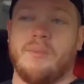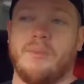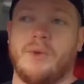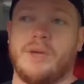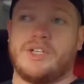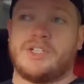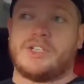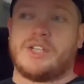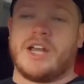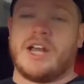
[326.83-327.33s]

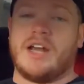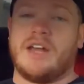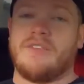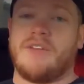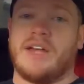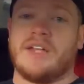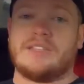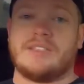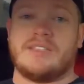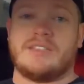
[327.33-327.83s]
which kind of
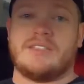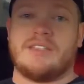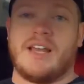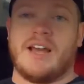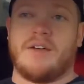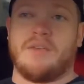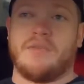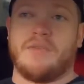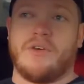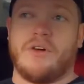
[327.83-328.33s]
has its
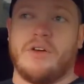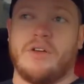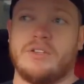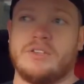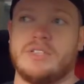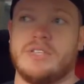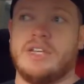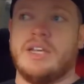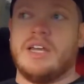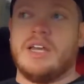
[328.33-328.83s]

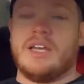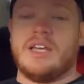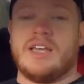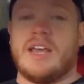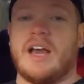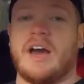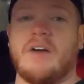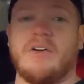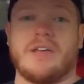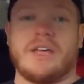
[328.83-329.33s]
downfalls.
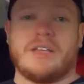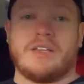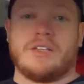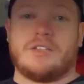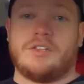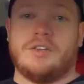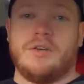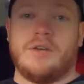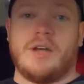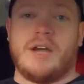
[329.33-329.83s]
Yeah, I'll get the
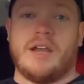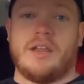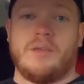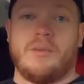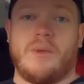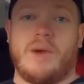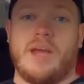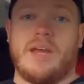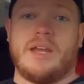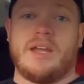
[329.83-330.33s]
tune out of the
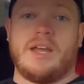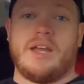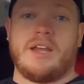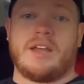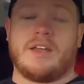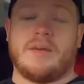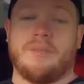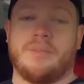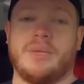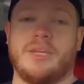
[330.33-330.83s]
way and get
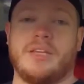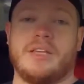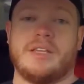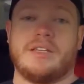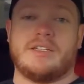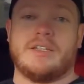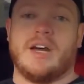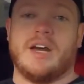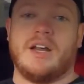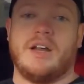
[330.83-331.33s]
it
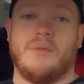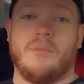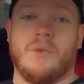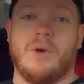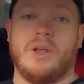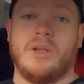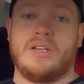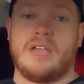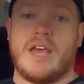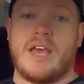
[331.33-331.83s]
completely done in
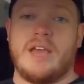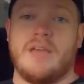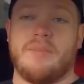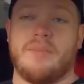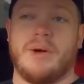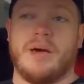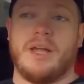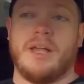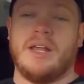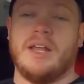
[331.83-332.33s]
one day,
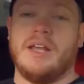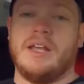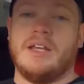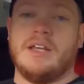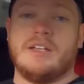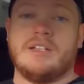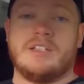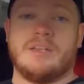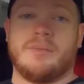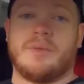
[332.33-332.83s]
but
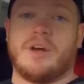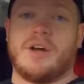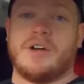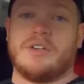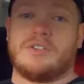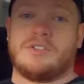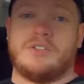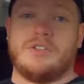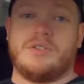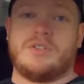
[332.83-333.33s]
some
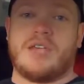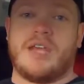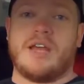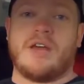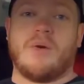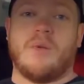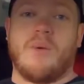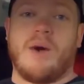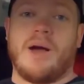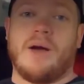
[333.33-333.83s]
cars do
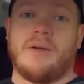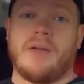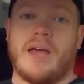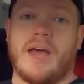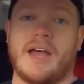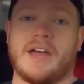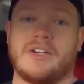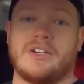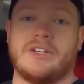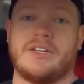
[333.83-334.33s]
take a while to
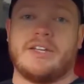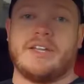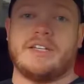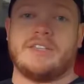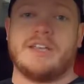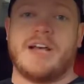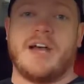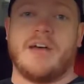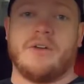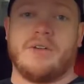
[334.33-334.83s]
actually
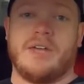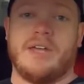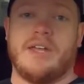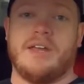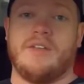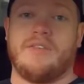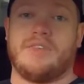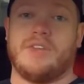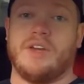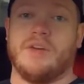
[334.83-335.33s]
get dialed
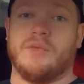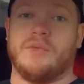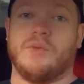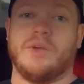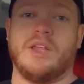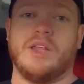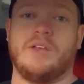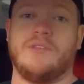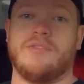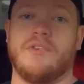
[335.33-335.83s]
in if they're
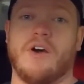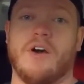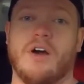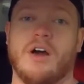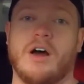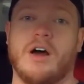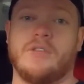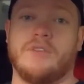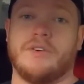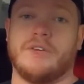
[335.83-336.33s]
really
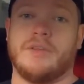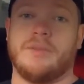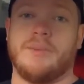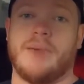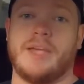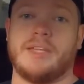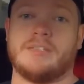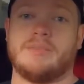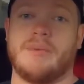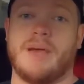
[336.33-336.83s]
far off on the
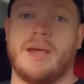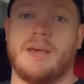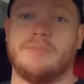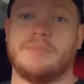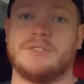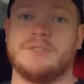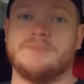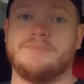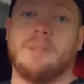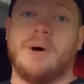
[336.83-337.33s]
base
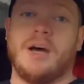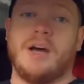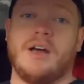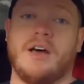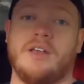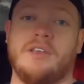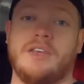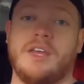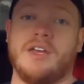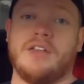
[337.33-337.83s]
maps. But
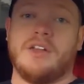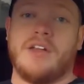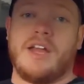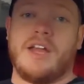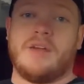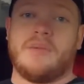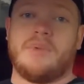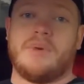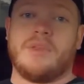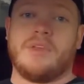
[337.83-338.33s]
on the other
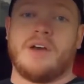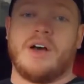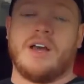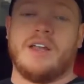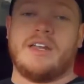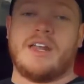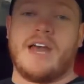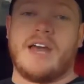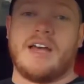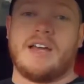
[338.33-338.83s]
hand, with
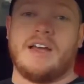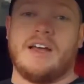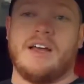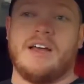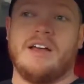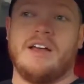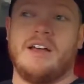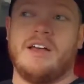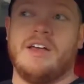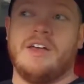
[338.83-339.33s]

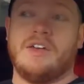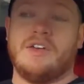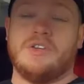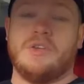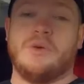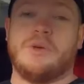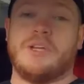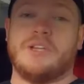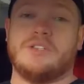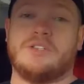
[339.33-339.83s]
Hondata,
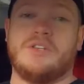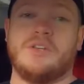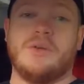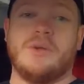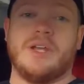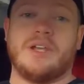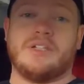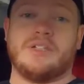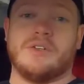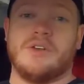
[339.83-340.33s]
you can
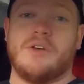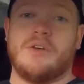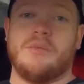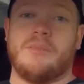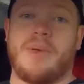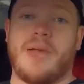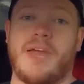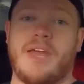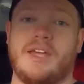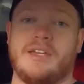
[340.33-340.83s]
tune at your own
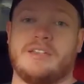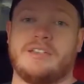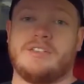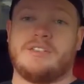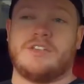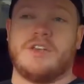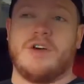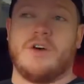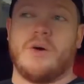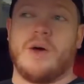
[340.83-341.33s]
pace.
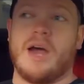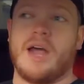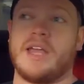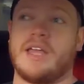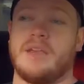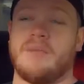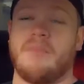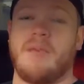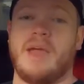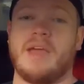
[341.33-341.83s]
So I
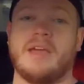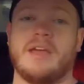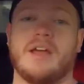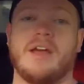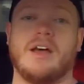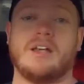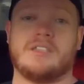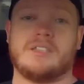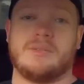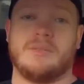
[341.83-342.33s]
can make a
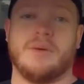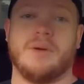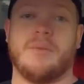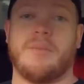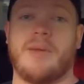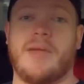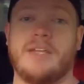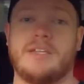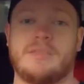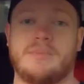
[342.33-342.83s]
customer a
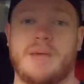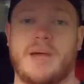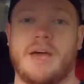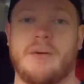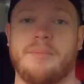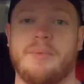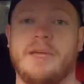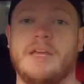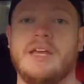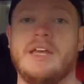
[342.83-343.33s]
base
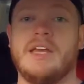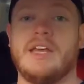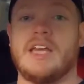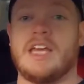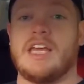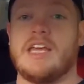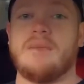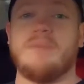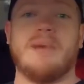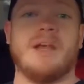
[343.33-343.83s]
map,
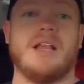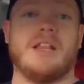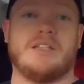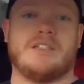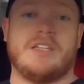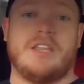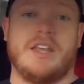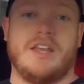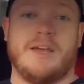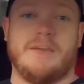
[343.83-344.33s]
email
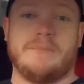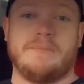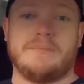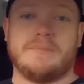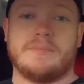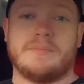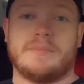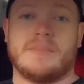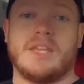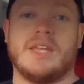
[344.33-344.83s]
it to
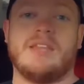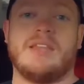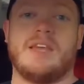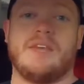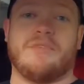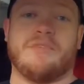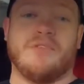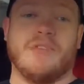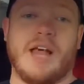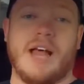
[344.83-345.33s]
them,
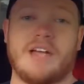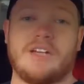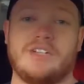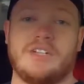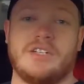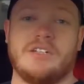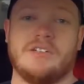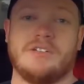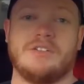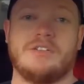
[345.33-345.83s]
they
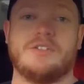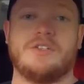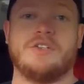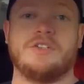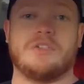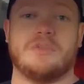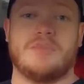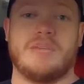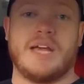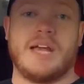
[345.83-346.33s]
flash it, do
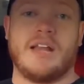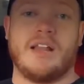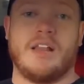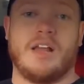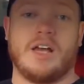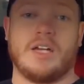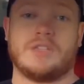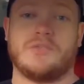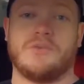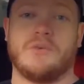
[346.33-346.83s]
some data
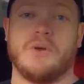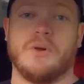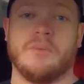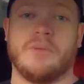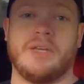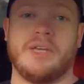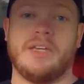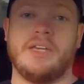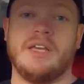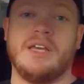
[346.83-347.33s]
logs for
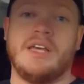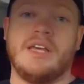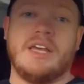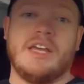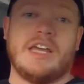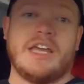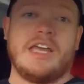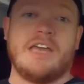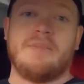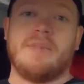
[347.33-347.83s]
me,
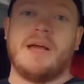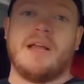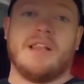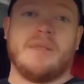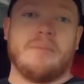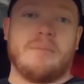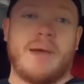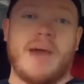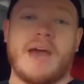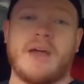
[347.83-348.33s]
email
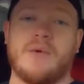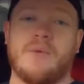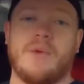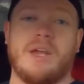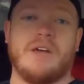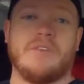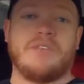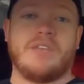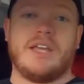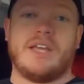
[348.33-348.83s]
them back
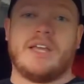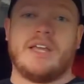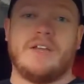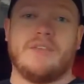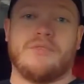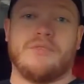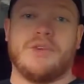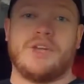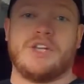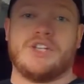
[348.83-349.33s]
whenever they get
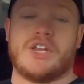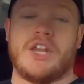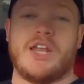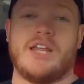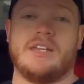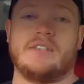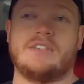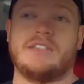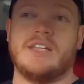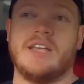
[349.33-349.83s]
a free
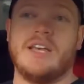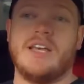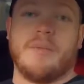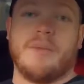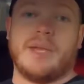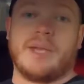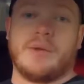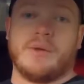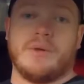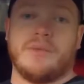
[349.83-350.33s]
chance. I'll
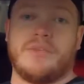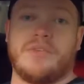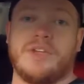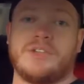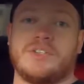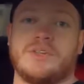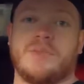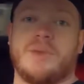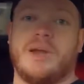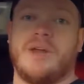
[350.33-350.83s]
make a
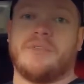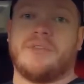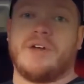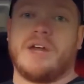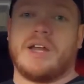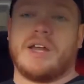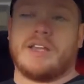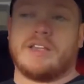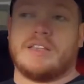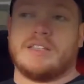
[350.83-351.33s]
revision whenever
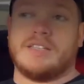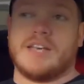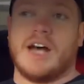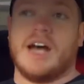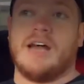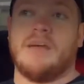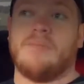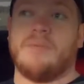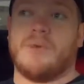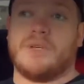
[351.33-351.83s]
I get the
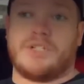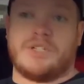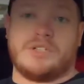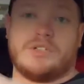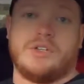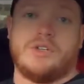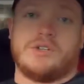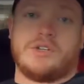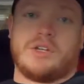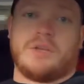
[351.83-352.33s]
time, which
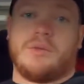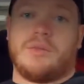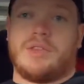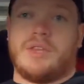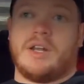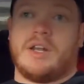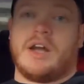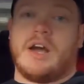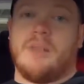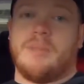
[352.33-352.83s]
is usually
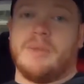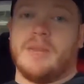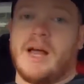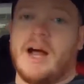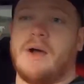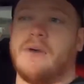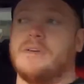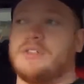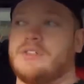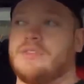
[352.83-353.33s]
within a couple
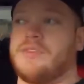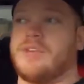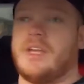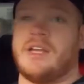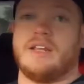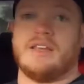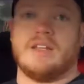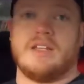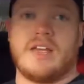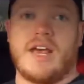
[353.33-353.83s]
hours of
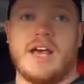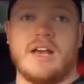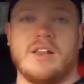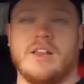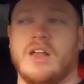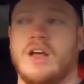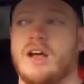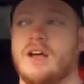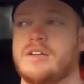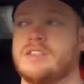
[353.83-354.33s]
getting the data
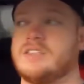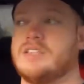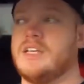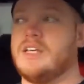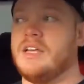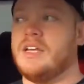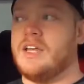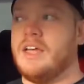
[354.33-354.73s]
logs.